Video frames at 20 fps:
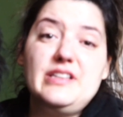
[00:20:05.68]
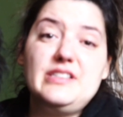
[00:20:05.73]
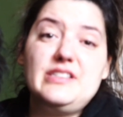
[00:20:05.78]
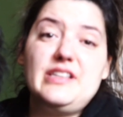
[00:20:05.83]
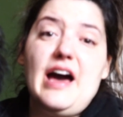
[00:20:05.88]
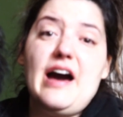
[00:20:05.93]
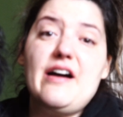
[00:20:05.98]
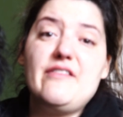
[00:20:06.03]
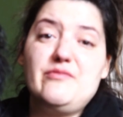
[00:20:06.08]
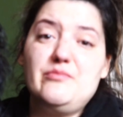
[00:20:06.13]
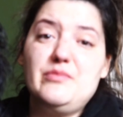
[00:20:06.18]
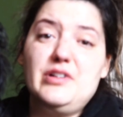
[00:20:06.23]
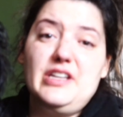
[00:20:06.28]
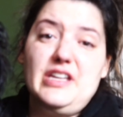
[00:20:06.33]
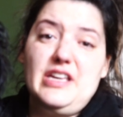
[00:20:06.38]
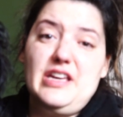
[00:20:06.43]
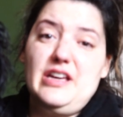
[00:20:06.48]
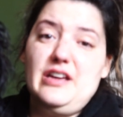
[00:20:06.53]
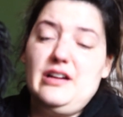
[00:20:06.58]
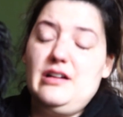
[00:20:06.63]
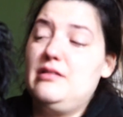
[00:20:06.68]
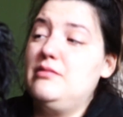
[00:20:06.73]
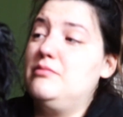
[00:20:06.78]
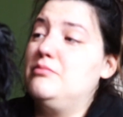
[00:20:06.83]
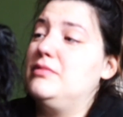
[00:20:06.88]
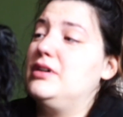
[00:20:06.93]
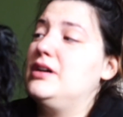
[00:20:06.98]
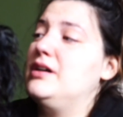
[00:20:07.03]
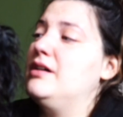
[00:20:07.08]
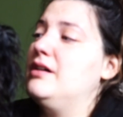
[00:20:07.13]
have money.
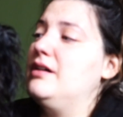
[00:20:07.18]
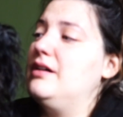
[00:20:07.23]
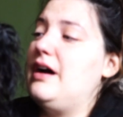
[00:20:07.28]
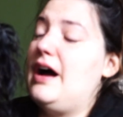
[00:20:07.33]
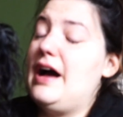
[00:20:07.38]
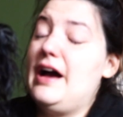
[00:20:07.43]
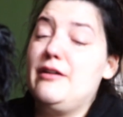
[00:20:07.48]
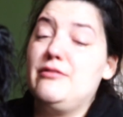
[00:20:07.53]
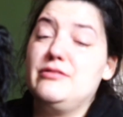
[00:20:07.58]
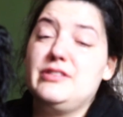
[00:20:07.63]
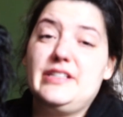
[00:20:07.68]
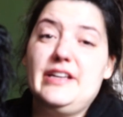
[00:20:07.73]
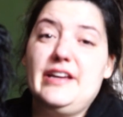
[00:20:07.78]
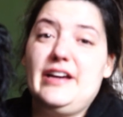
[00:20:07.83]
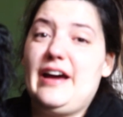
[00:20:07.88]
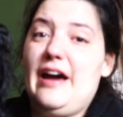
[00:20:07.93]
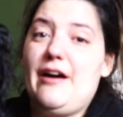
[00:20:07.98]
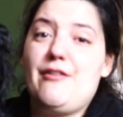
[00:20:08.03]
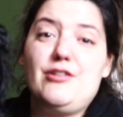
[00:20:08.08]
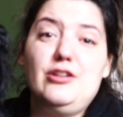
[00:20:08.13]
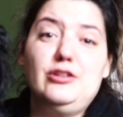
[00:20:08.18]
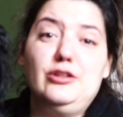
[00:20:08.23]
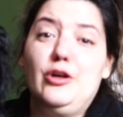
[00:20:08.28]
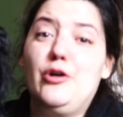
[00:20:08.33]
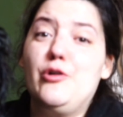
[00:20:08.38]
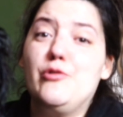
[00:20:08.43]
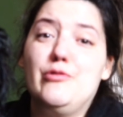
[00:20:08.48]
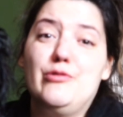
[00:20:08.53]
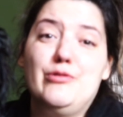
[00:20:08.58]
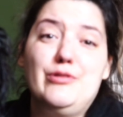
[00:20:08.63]
I will take out a
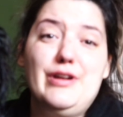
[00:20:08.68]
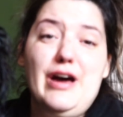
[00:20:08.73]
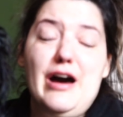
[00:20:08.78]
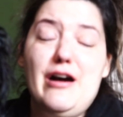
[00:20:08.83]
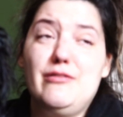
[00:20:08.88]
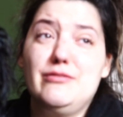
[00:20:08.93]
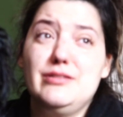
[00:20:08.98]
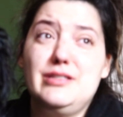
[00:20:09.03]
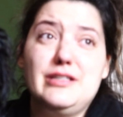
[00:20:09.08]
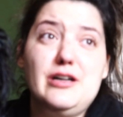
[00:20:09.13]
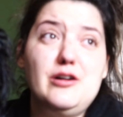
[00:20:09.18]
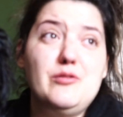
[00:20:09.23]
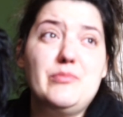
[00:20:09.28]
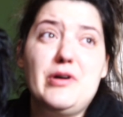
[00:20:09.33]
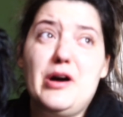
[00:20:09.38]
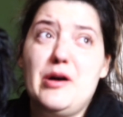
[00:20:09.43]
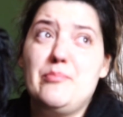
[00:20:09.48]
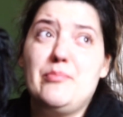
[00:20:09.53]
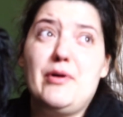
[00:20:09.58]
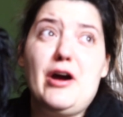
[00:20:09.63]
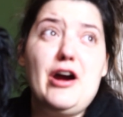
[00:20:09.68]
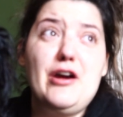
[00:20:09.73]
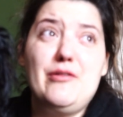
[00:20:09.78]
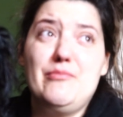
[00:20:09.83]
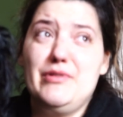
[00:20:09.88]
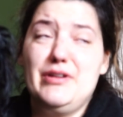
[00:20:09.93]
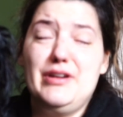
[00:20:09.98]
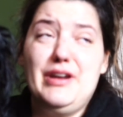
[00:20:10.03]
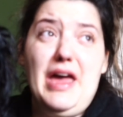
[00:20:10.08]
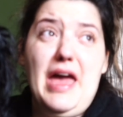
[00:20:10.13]
loan. I will sell my
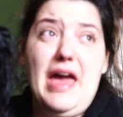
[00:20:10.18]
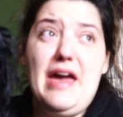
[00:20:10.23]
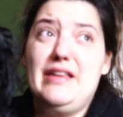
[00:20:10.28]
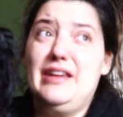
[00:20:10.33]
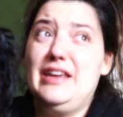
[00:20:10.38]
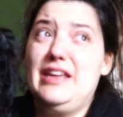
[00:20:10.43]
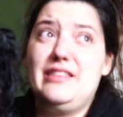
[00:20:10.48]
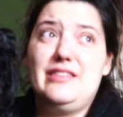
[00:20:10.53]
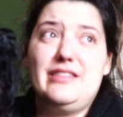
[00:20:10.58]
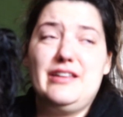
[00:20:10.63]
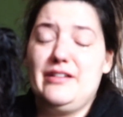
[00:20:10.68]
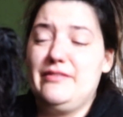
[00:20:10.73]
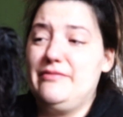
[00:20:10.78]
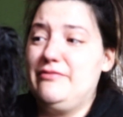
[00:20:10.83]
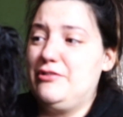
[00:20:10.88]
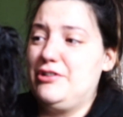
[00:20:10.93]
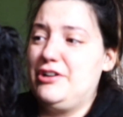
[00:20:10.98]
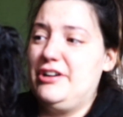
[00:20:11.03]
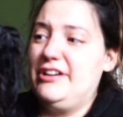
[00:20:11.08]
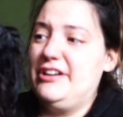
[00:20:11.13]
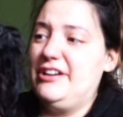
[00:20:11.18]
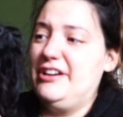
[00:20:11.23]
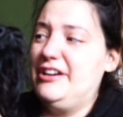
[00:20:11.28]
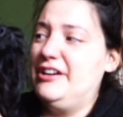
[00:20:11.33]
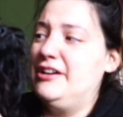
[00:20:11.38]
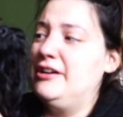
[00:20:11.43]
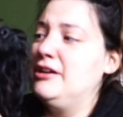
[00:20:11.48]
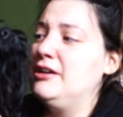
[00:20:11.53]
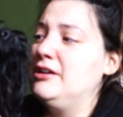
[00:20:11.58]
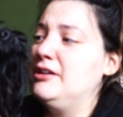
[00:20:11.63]
apartment, anything for her.
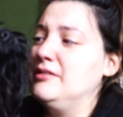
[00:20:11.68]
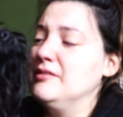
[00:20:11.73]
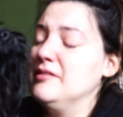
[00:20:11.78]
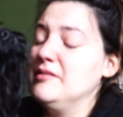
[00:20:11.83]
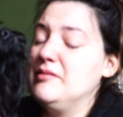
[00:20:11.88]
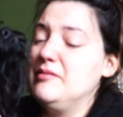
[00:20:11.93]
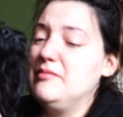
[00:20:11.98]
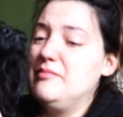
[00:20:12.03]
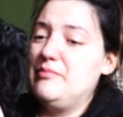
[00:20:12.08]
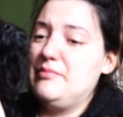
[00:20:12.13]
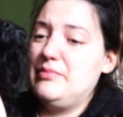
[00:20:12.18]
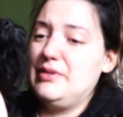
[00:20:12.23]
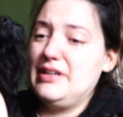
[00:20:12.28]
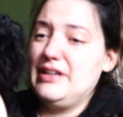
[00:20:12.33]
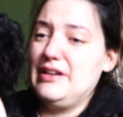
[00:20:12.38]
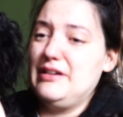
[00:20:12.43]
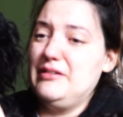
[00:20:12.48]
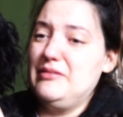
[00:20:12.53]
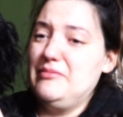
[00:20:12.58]
But